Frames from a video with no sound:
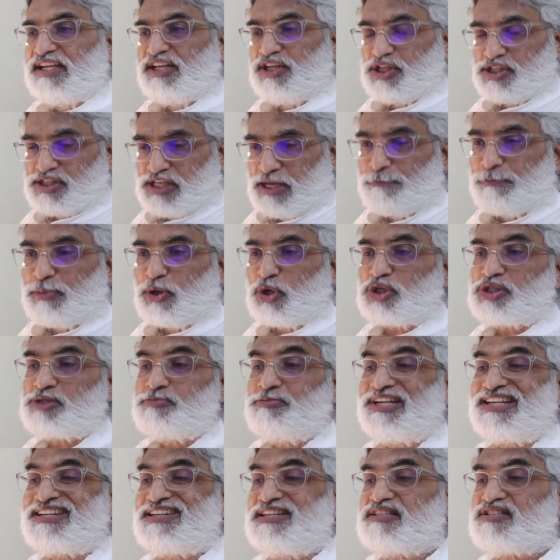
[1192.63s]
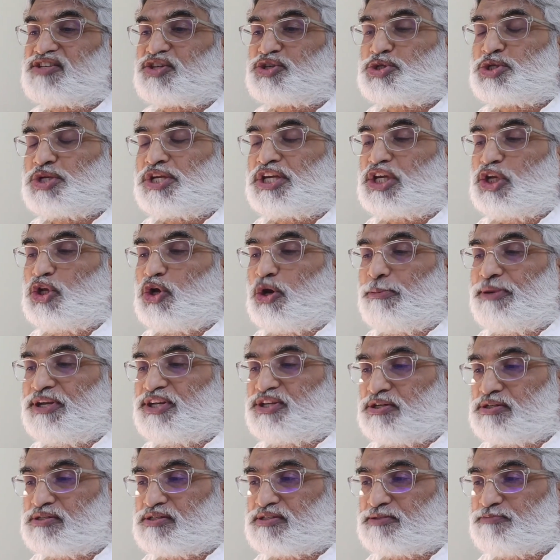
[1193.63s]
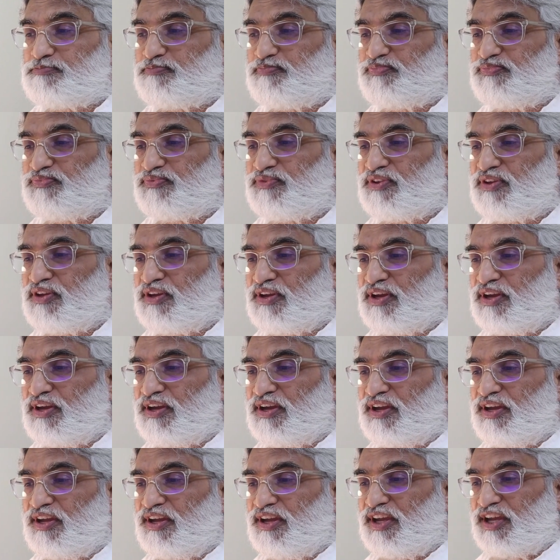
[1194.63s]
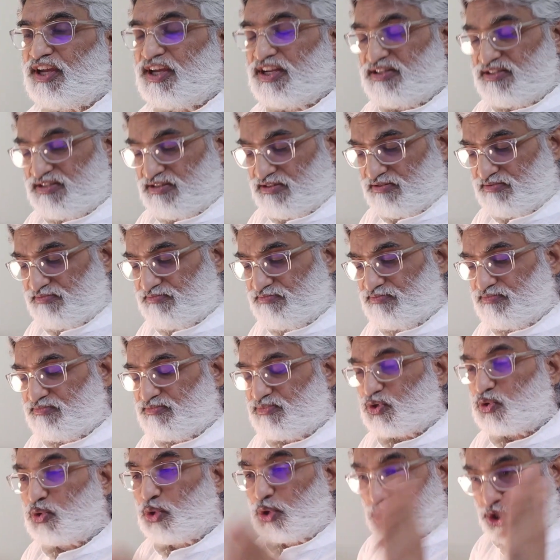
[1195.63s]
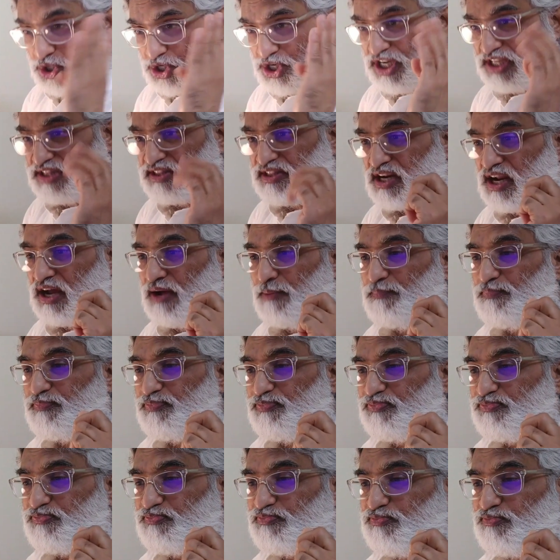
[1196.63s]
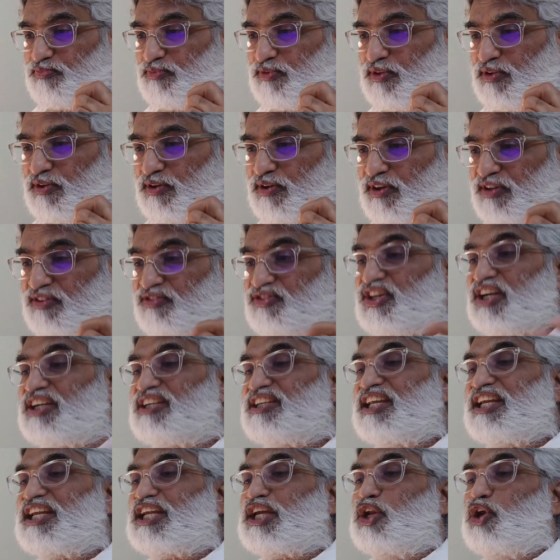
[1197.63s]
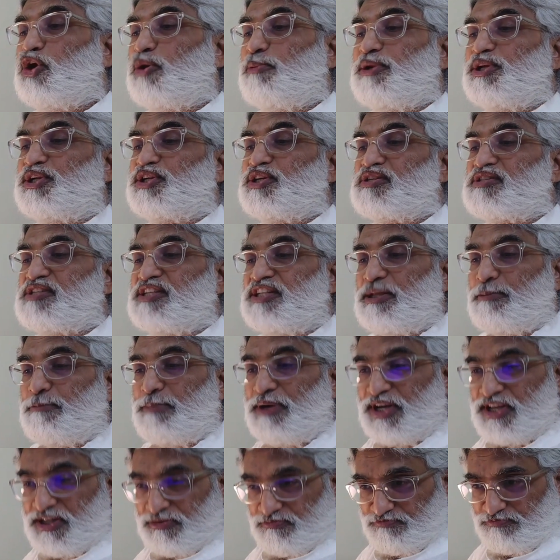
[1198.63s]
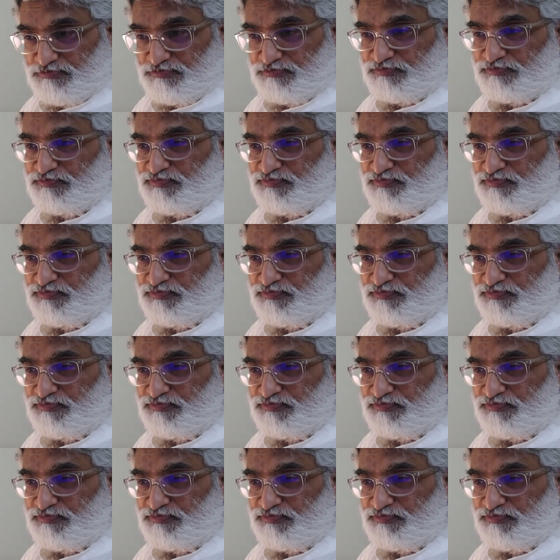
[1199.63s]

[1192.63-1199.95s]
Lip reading: It is approximately 60 kilometers in Kurukshetra, 30 kilometers in the mid.